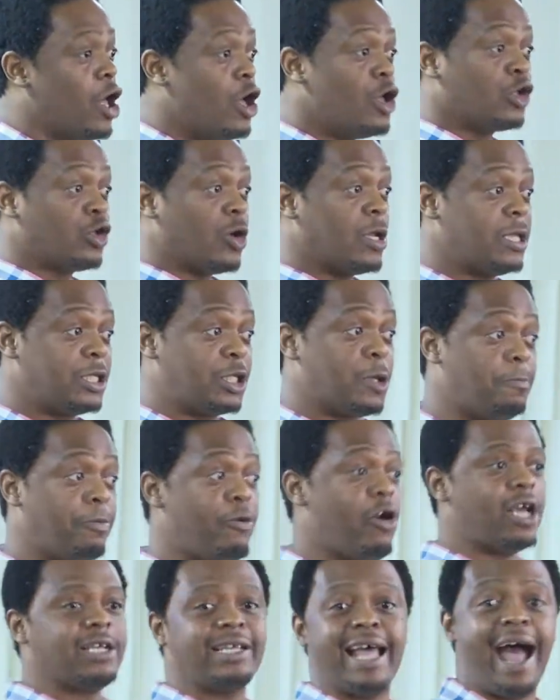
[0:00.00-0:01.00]
So the
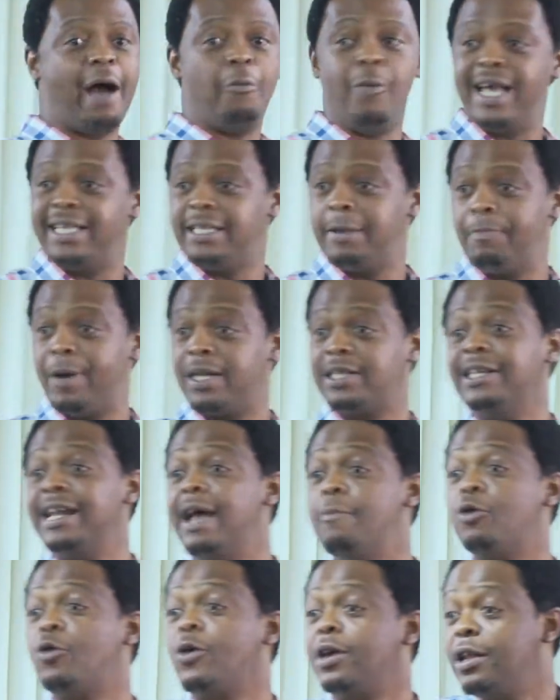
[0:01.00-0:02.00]
superior is like, where's the person?
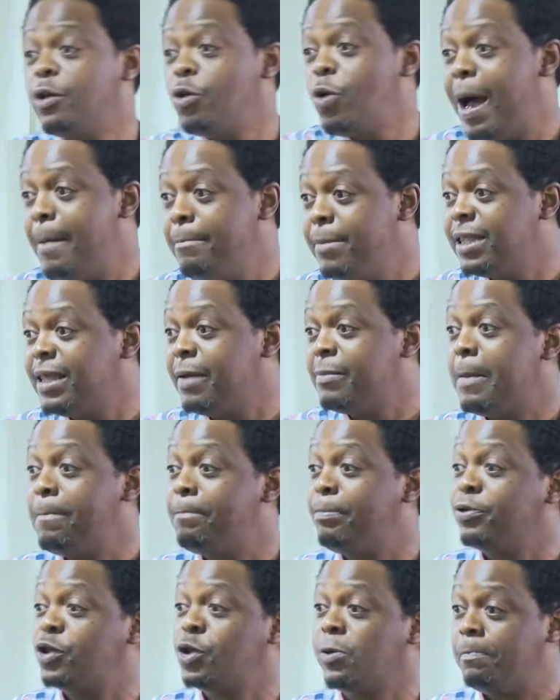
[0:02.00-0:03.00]
Let me quickly go and meet them. The
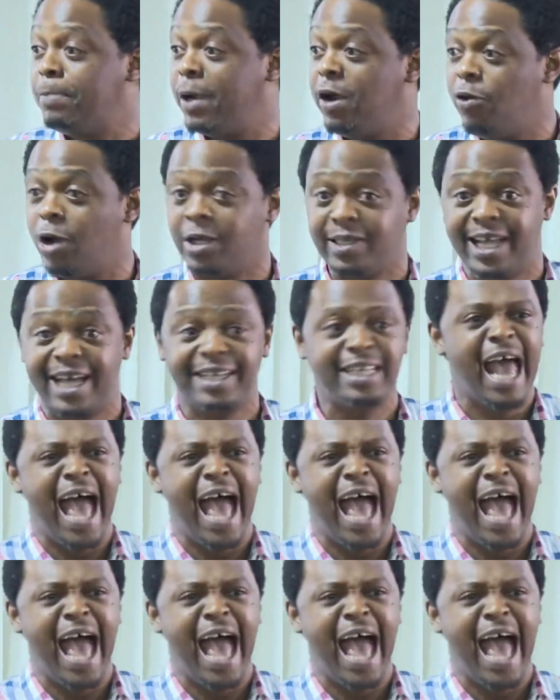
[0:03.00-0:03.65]
superior says,